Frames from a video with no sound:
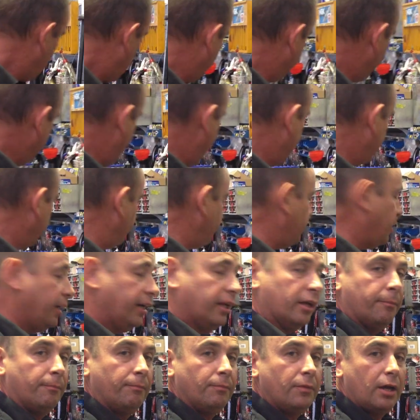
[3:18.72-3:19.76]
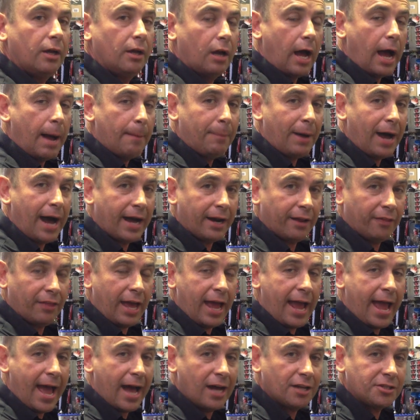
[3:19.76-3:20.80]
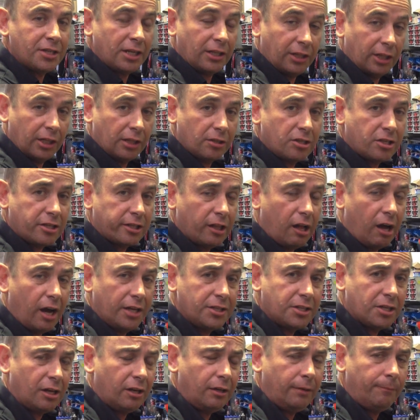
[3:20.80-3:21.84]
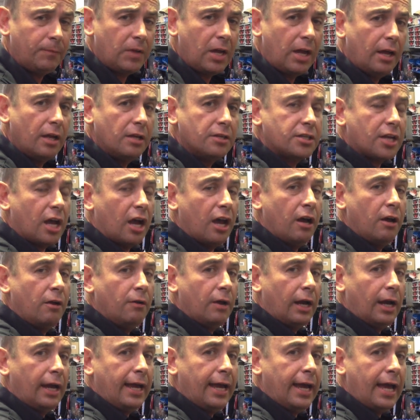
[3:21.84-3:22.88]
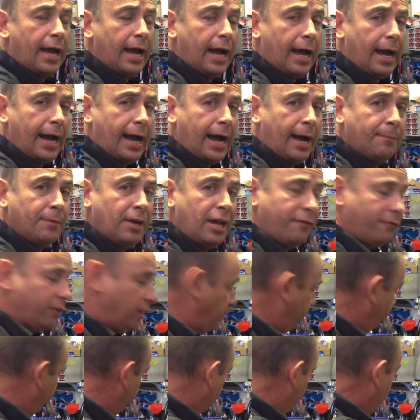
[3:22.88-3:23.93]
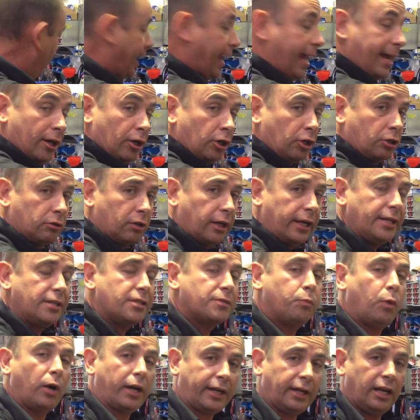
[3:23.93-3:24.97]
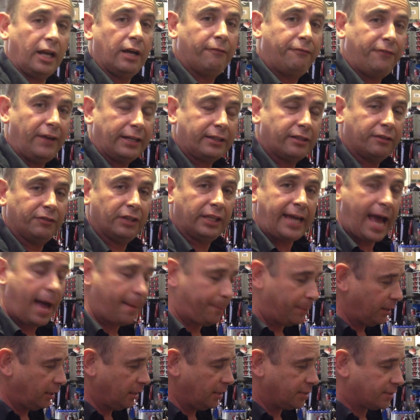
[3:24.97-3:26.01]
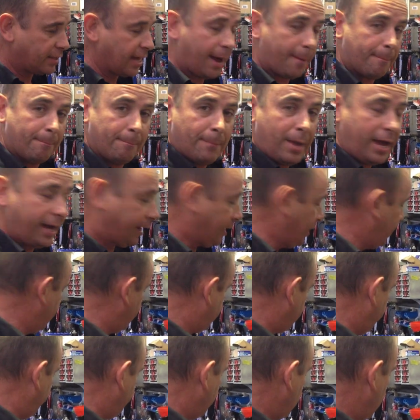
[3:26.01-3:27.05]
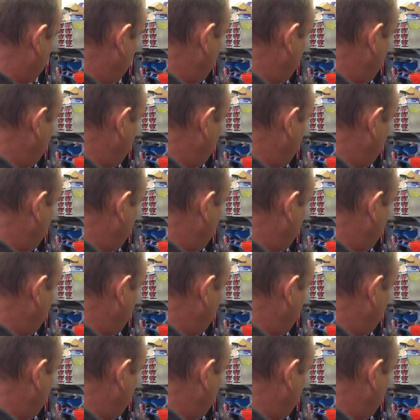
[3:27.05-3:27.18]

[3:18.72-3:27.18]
on the aluminium part of the housing that it slides on. So um, even if you run out of grease, what can effectively happen is that mechanism